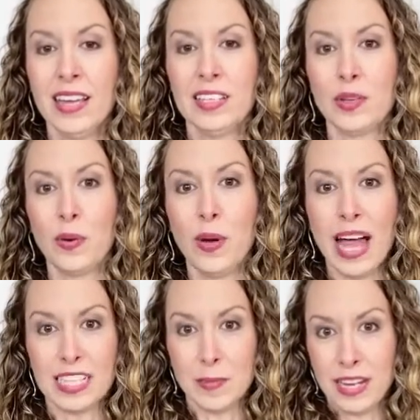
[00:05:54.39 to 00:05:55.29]
So
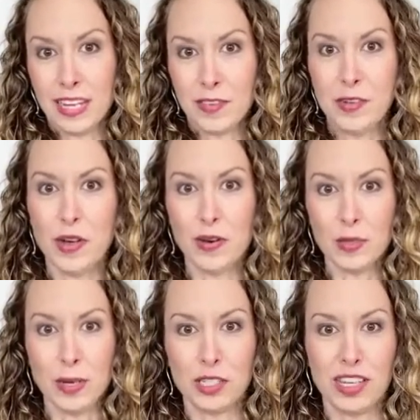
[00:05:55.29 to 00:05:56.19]
as many of you know,
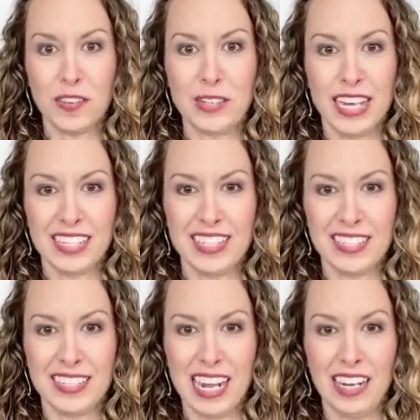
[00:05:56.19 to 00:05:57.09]
especially if you dance
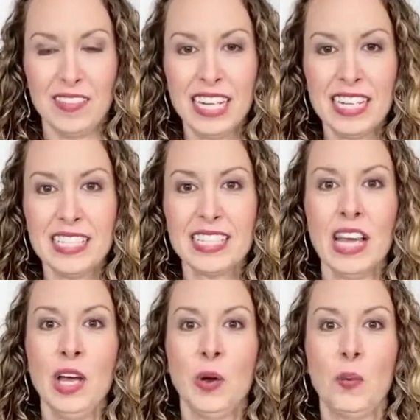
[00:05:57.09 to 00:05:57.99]
this style of dance,
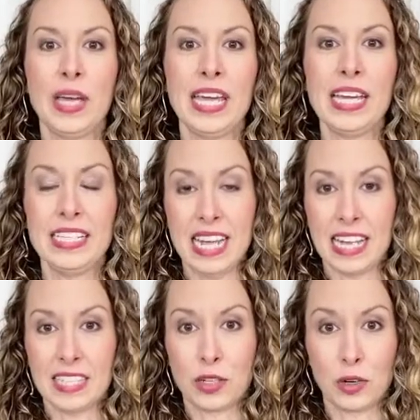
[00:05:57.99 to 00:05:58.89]
we
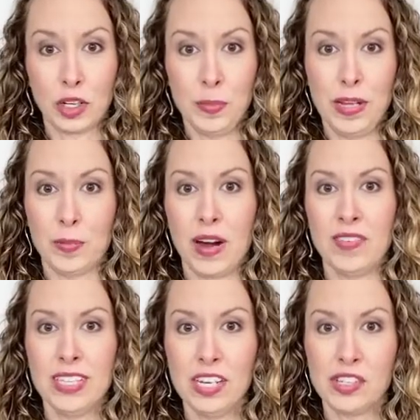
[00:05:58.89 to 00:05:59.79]
dance group
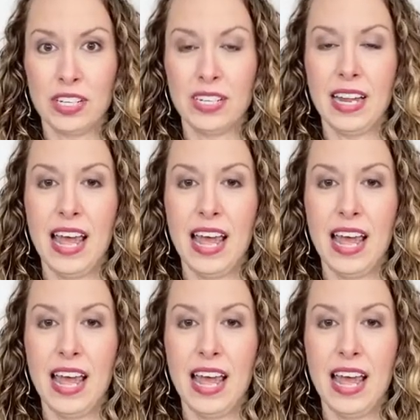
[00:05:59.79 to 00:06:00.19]
improvisation.